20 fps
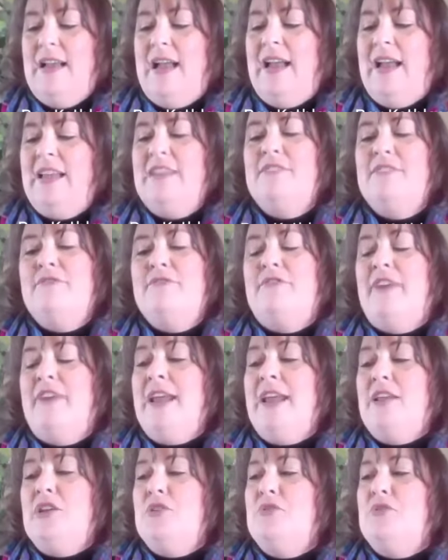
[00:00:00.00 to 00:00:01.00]
I
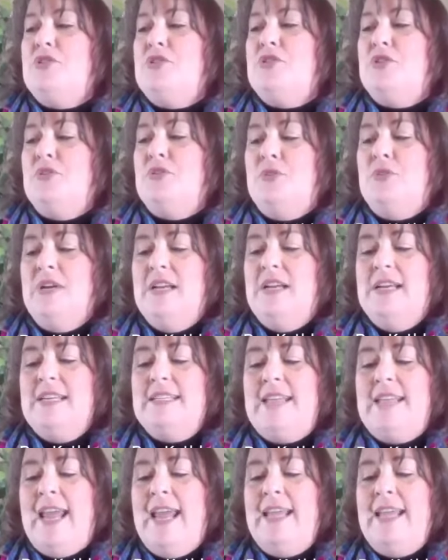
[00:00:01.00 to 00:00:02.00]
invite you to
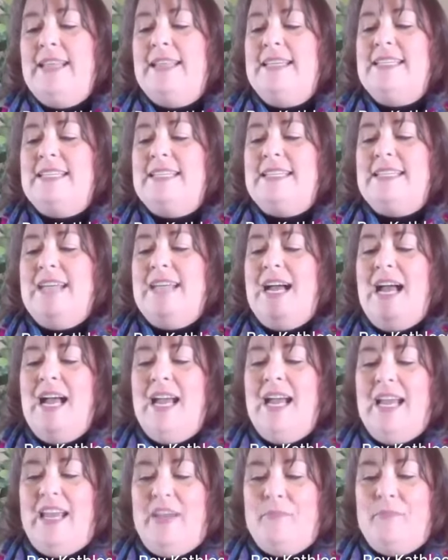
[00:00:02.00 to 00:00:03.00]
take this
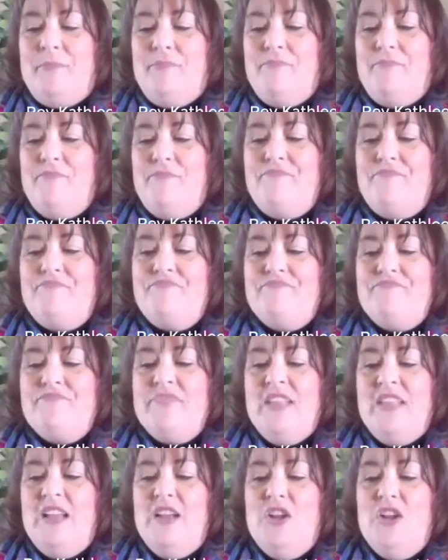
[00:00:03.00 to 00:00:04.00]
time
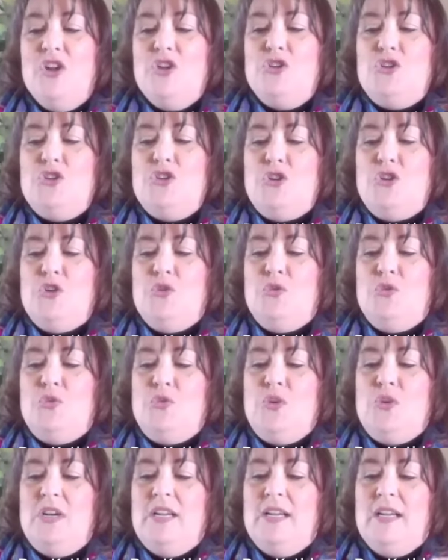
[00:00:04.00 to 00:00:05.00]

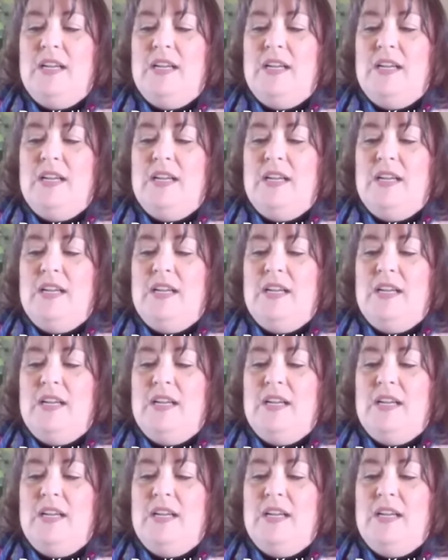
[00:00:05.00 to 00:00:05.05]
to